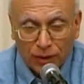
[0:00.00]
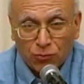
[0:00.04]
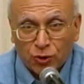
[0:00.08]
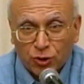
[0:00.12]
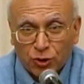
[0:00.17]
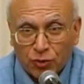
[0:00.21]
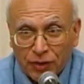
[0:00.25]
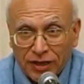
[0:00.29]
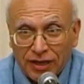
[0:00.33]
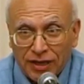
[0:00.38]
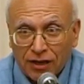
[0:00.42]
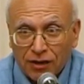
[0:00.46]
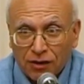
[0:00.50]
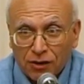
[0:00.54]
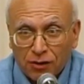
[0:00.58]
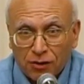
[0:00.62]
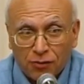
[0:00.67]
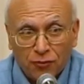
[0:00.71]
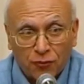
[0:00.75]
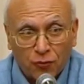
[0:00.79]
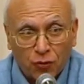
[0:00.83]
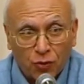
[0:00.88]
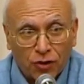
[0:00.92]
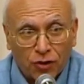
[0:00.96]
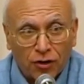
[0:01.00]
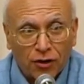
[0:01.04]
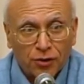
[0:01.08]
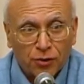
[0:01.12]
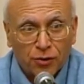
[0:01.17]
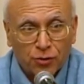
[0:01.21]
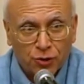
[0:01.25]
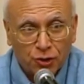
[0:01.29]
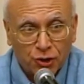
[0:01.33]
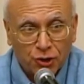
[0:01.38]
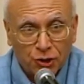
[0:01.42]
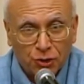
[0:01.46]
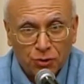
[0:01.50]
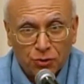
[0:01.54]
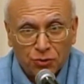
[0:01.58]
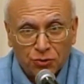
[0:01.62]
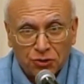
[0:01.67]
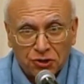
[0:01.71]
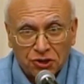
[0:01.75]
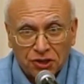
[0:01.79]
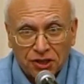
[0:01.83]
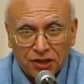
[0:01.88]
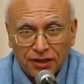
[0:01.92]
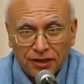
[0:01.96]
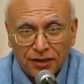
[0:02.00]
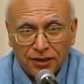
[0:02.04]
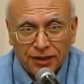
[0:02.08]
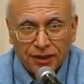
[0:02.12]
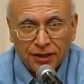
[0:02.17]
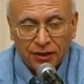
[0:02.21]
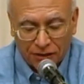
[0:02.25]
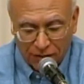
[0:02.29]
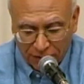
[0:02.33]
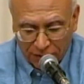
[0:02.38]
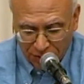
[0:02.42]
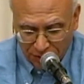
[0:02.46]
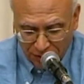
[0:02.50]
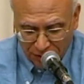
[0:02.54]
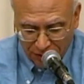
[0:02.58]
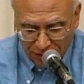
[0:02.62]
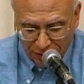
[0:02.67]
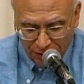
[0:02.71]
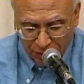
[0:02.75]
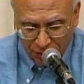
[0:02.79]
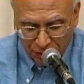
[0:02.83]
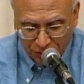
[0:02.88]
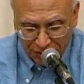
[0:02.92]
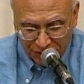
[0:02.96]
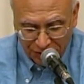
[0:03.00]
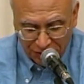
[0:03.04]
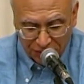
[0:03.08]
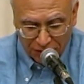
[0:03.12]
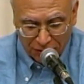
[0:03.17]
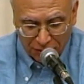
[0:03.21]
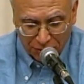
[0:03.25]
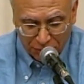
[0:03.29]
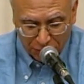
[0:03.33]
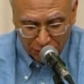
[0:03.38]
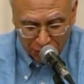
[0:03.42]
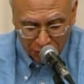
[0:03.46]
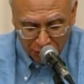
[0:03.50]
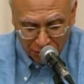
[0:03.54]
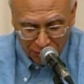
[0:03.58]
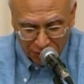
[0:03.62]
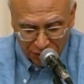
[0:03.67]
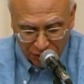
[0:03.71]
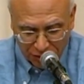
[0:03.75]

was regard for other Jews in other countries, in other Jewish